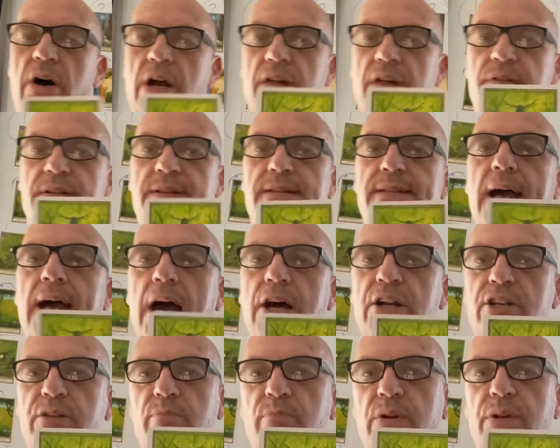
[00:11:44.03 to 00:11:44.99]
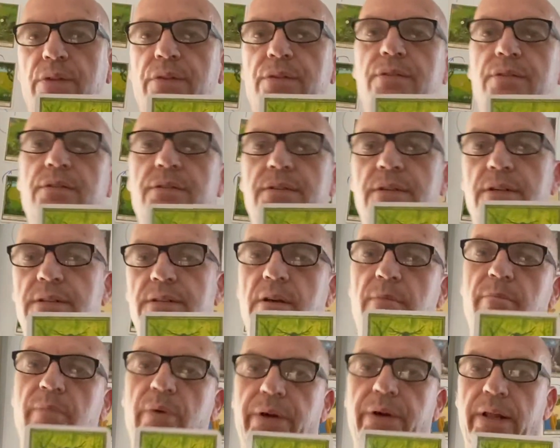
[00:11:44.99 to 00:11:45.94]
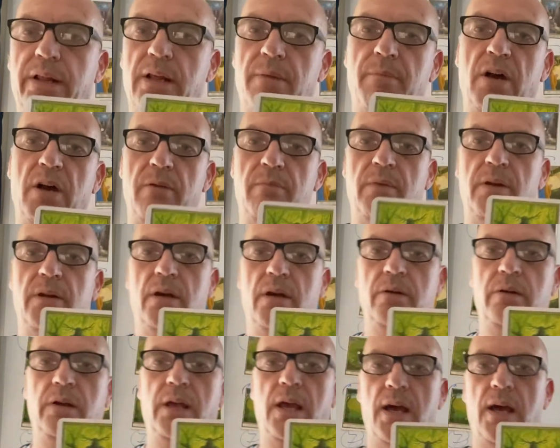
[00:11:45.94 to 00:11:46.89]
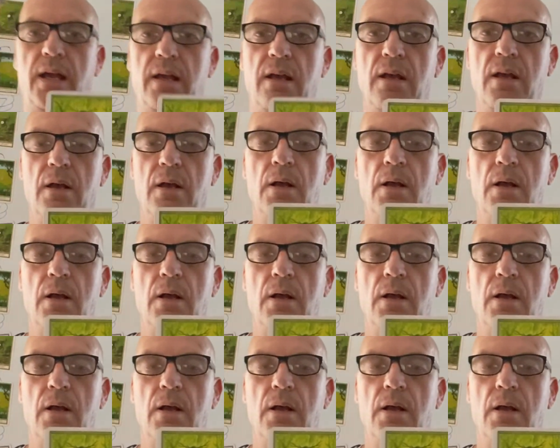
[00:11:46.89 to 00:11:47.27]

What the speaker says: of attachment to somebody at the moment, okay?